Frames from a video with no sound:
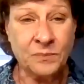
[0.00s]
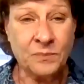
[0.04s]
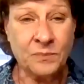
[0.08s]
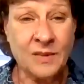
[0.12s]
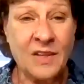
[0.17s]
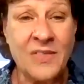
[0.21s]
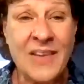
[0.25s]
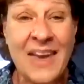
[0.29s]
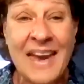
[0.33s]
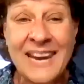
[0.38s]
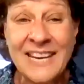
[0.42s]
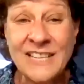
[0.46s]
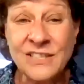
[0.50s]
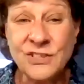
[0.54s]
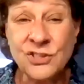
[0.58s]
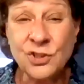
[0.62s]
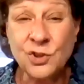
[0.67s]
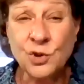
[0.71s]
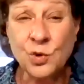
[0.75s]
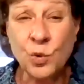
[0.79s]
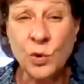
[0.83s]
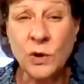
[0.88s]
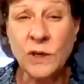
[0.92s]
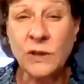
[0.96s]
That is a
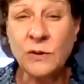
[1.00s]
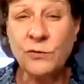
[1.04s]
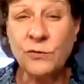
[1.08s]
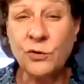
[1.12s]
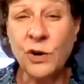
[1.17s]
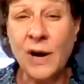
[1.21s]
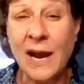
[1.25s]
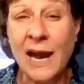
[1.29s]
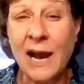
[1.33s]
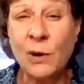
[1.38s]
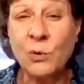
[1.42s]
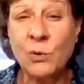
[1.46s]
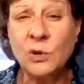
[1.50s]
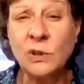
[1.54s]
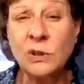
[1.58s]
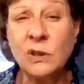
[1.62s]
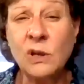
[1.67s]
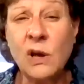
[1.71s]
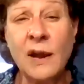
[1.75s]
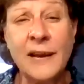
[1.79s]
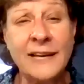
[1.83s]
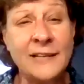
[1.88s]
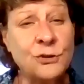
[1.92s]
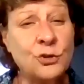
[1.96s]
24-hour
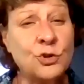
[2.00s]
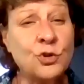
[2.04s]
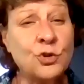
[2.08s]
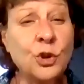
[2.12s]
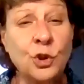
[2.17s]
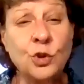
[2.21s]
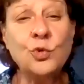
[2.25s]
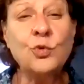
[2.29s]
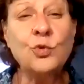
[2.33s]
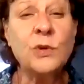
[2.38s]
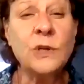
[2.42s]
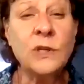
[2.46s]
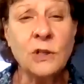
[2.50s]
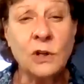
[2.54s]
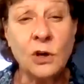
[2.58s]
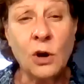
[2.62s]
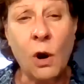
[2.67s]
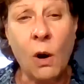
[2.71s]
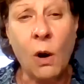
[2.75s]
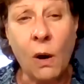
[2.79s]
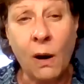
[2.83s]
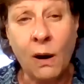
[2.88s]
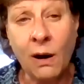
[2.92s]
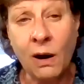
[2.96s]
line. So you can
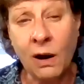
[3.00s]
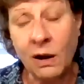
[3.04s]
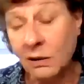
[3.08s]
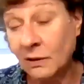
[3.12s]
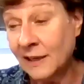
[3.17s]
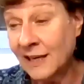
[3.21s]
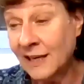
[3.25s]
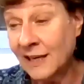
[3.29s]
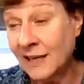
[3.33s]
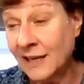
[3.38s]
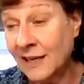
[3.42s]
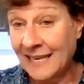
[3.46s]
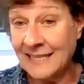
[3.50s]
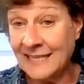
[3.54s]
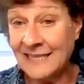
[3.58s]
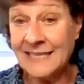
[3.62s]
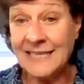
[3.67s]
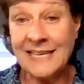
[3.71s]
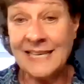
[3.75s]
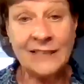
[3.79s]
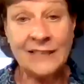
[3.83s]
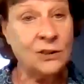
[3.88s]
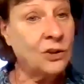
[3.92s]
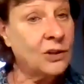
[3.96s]
call and
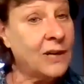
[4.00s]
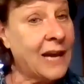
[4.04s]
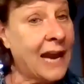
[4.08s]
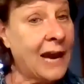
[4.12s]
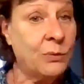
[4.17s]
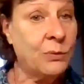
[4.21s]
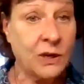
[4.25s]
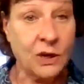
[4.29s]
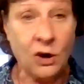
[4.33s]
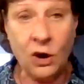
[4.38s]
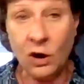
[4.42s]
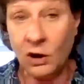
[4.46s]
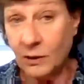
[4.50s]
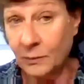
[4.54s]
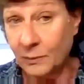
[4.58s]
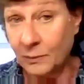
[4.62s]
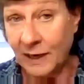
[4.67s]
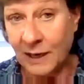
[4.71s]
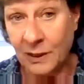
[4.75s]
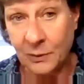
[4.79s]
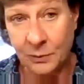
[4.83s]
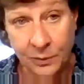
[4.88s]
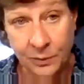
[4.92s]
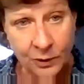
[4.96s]
say, look, I recalled my
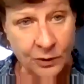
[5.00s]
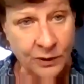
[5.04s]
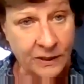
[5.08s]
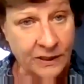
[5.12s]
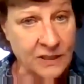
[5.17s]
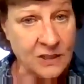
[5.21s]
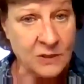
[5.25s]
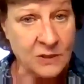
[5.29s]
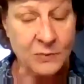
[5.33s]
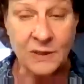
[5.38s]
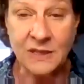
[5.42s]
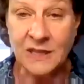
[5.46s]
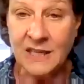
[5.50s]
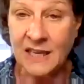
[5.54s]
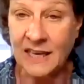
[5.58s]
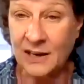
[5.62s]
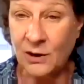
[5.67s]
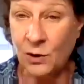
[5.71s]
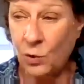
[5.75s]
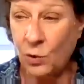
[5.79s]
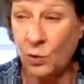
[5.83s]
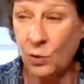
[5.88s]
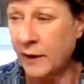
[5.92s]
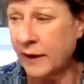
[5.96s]
employees, but they
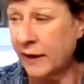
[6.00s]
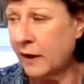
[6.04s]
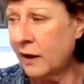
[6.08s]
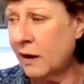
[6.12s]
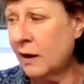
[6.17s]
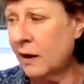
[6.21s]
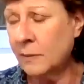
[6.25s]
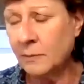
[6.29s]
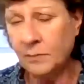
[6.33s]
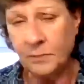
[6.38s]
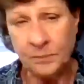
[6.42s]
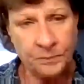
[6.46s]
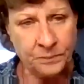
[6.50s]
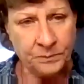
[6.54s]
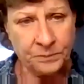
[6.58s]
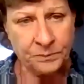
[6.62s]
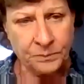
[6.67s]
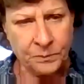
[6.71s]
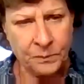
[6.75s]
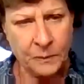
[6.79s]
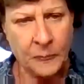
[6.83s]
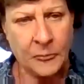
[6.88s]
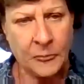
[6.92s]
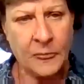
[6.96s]
don't want to come.
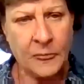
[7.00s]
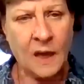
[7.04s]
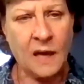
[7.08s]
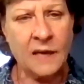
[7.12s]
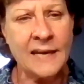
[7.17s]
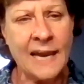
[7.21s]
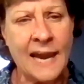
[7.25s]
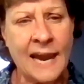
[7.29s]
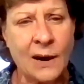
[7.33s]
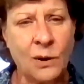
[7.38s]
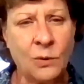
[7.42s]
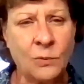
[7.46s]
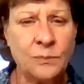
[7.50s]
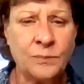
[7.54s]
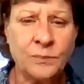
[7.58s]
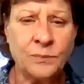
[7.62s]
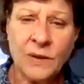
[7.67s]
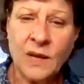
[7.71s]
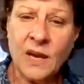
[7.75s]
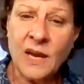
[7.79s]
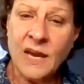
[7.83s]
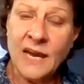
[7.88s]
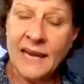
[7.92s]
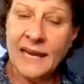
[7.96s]
Now,
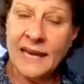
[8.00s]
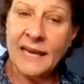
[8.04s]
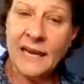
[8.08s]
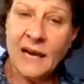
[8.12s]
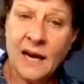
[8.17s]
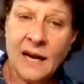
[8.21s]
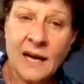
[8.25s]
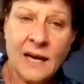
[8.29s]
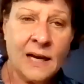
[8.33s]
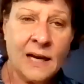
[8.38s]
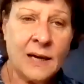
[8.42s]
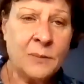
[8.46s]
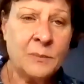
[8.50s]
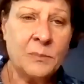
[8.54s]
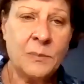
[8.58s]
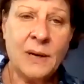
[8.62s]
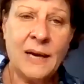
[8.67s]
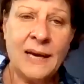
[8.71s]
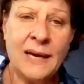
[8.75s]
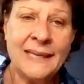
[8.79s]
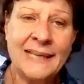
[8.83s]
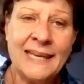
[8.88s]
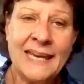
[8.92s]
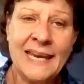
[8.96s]

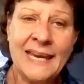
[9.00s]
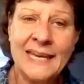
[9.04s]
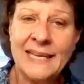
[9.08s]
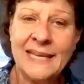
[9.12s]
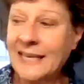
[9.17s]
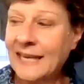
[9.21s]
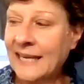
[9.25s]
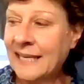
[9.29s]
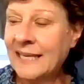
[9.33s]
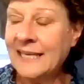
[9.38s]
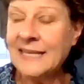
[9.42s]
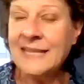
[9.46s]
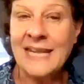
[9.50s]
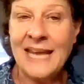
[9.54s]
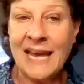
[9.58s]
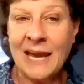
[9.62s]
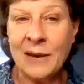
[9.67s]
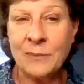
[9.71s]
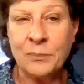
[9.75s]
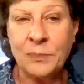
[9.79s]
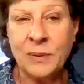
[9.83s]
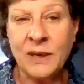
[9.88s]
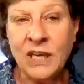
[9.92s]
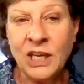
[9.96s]
again, in
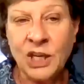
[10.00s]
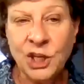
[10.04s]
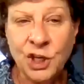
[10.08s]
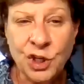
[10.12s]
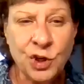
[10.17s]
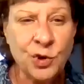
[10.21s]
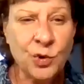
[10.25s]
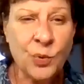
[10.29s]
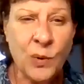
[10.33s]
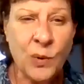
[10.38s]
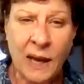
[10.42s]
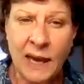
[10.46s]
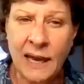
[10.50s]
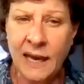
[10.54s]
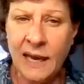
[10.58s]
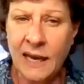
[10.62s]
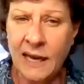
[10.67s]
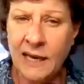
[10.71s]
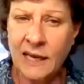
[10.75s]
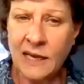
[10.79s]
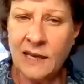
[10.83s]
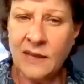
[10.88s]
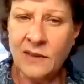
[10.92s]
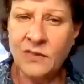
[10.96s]
that
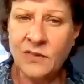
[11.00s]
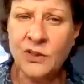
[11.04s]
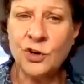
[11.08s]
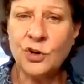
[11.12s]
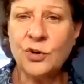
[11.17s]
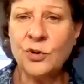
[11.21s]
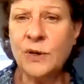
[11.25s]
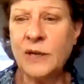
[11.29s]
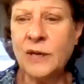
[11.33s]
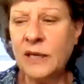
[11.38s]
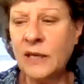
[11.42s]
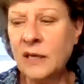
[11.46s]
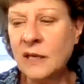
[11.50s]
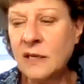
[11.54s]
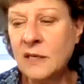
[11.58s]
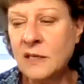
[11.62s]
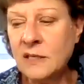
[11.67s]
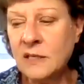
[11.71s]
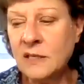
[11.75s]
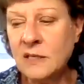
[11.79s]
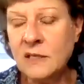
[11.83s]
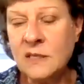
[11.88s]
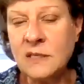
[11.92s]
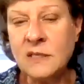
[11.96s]
PUA, there
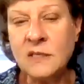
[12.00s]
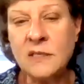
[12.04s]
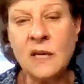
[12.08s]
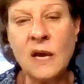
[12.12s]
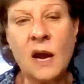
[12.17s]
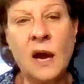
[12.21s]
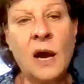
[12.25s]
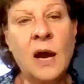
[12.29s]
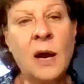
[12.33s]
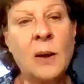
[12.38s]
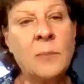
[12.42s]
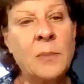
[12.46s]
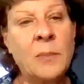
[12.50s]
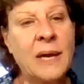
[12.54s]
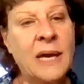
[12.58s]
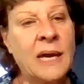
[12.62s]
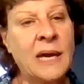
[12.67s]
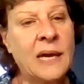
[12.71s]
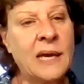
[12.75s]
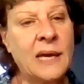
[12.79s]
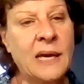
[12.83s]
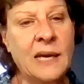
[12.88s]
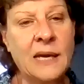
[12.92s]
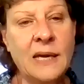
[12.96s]
is
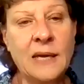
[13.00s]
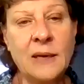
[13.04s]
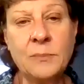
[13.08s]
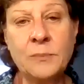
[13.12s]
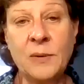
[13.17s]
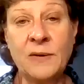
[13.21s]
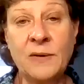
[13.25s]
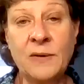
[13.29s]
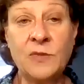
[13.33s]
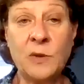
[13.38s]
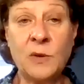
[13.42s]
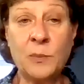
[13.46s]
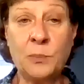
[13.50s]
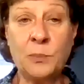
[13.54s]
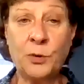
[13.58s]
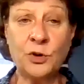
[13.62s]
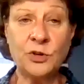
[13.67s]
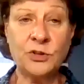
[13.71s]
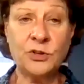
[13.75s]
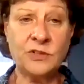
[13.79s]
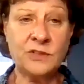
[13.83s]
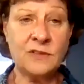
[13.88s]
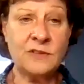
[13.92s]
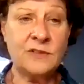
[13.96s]
if the
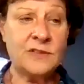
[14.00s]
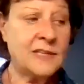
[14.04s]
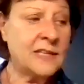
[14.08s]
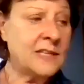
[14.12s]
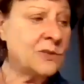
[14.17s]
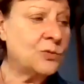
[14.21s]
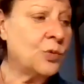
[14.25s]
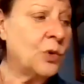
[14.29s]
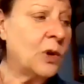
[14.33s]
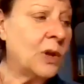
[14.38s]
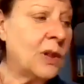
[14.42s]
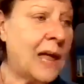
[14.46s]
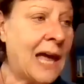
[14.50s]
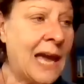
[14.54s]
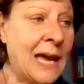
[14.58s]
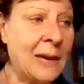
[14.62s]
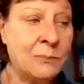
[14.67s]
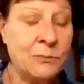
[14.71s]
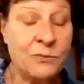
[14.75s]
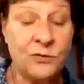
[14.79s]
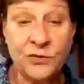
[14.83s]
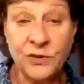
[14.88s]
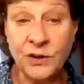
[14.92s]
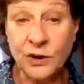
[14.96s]
person says, well,
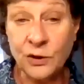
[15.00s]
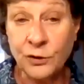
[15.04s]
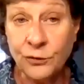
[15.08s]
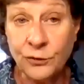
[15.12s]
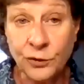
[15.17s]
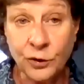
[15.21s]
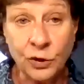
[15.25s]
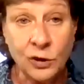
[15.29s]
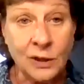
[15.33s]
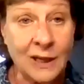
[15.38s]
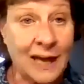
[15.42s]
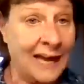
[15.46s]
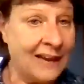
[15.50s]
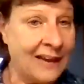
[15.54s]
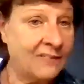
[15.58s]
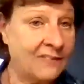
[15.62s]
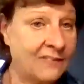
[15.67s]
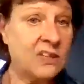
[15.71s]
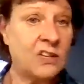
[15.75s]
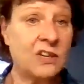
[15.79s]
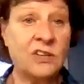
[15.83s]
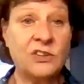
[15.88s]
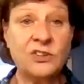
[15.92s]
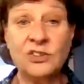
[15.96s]
I'm fearful, I have
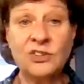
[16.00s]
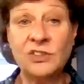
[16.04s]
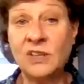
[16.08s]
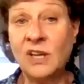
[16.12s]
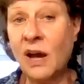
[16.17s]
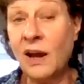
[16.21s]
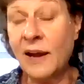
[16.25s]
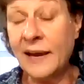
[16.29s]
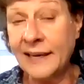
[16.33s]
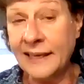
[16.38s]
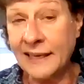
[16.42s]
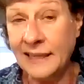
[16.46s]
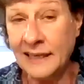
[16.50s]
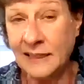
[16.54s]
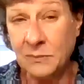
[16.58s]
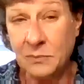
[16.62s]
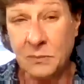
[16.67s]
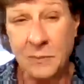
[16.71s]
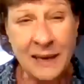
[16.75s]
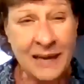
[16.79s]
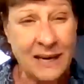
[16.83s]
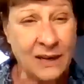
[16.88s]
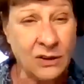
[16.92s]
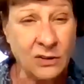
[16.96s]
an
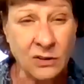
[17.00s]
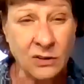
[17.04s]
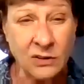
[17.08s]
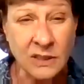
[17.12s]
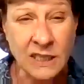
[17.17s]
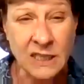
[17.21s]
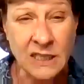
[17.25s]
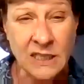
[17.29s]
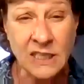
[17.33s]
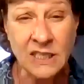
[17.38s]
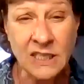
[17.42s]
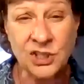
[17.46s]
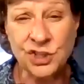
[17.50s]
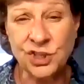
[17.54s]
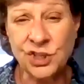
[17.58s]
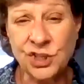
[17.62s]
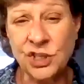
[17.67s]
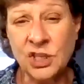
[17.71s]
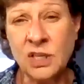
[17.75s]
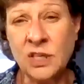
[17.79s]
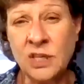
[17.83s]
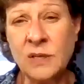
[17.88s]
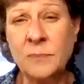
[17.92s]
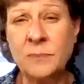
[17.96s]
underlying medical
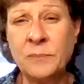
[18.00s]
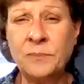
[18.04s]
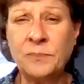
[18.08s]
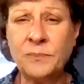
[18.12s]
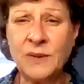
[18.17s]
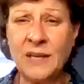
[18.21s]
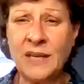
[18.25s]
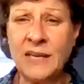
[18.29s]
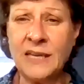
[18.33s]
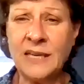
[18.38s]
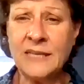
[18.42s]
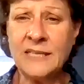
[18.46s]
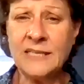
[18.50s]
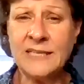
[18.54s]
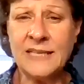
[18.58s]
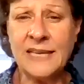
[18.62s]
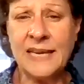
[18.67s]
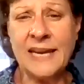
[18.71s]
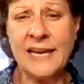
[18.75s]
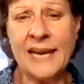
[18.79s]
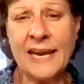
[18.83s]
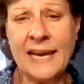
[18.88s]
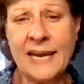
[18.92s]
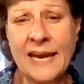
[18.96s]
condition, is
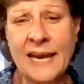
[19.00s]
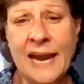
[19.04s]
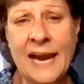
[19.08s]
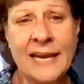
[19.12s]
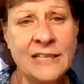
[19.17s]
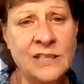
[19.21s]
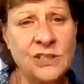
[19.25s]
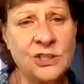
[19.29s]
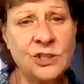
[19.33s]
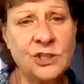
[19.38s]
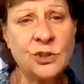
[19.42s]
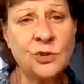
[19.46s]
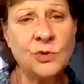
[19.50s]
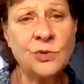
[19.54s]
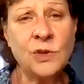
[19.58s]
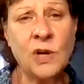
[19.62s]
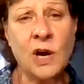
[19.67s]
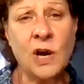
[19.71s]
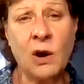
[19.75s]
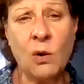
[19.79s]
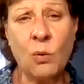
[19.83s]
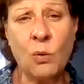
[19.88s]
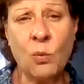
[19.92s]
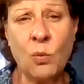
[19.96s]
that I do
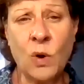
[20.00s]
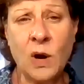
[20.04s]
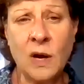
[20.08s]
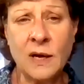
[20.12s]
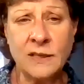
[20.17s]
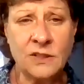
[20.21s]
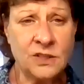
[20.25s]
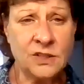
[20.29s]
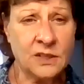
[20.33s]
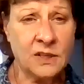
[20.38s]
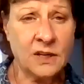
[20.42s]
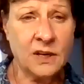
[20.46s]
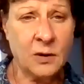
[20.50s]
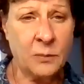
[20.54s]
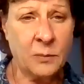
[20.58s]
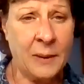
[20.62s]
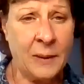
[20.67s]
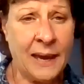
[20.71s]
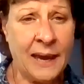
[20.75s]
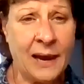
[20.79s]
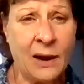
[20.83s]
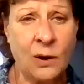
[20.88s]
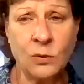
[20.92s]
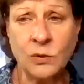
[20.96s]
not want to come
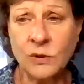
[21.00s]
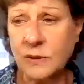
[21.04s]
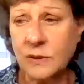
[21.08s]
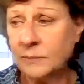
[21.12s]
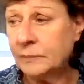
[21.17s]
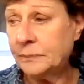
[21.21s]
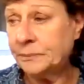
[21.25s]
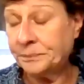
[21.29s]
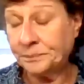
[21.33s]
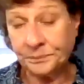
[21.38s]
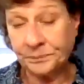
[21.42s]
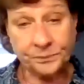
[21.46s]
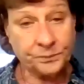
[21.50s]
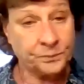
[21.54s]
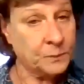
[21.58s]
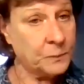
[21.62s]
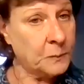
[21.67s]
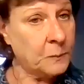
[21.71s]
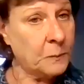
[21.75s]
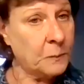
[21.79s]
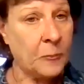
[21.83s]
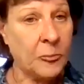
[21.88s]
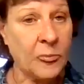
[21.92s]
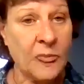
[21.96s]
out,
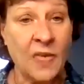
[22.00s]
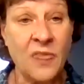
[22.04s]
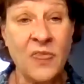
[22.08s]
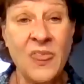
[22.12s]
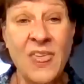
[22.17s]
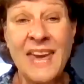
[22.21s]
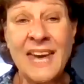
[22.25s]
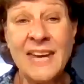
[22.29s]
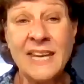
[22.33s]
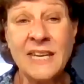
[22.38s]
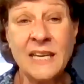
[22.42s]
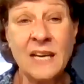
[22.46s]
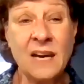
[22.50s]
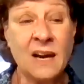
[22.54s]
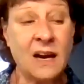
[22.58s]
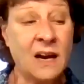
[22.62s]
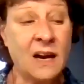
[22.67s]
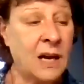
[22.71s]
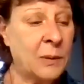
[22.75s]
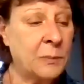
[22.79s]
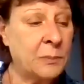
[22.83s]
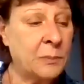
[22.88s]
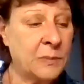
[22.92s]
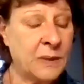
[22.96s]
then
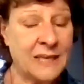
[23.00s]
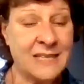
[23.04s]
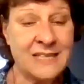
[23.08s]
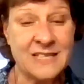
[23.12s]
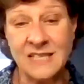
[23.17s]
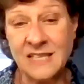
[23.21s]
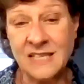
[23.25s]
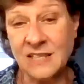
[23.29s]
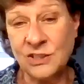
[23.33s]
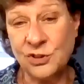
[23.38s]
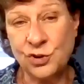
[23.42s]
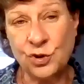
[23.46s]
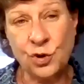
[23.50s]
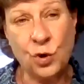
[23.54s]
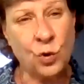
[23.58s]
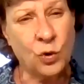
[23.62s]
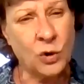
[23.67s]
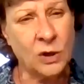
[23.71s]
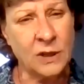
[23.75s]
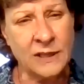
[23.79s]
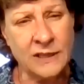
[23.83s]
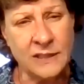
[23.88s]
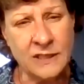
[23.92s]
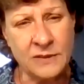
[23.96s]
it's a
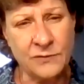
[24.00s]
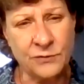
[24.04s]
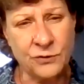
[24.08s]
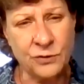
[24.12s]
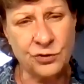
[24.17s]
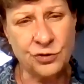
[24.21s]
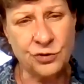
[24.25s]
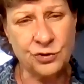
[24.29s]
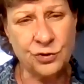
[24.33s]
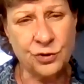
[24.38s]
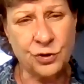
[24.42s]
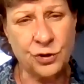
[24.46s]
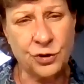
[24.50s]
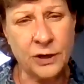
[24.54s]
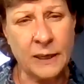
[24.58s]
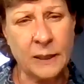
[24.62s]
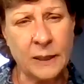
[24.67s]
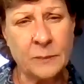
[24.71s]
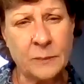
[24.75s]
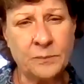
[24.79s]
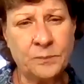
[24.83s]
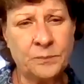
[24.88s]
totally different story.